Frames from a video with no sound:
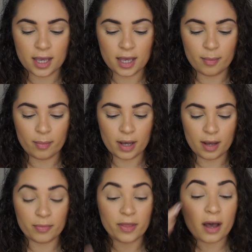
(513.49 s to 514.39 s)
and
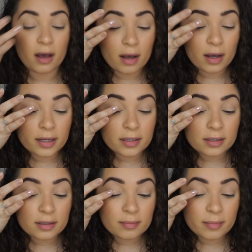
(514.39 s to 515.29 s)
pop that on
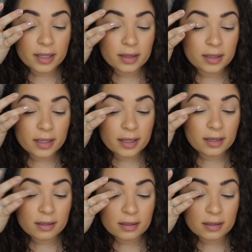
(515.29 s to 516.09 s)
my lid.